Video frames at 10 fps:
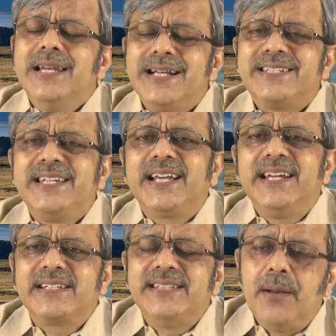Let us take
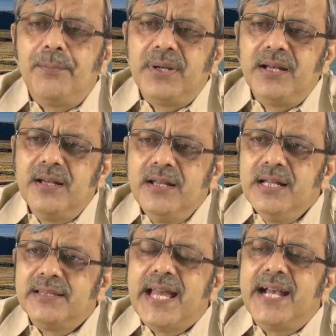an example
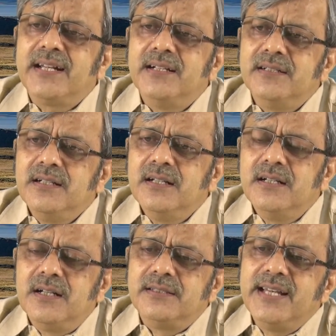that
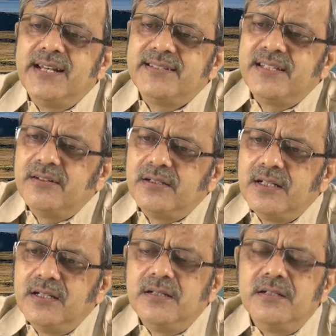there is
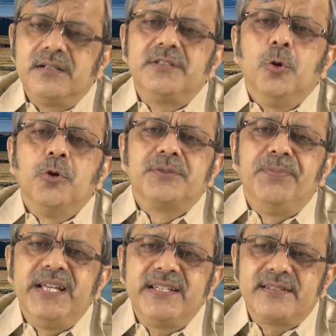a resource
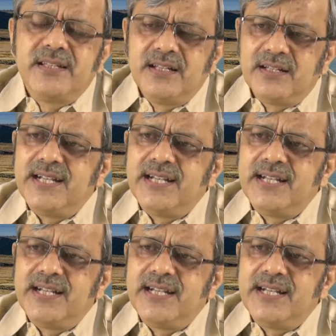base.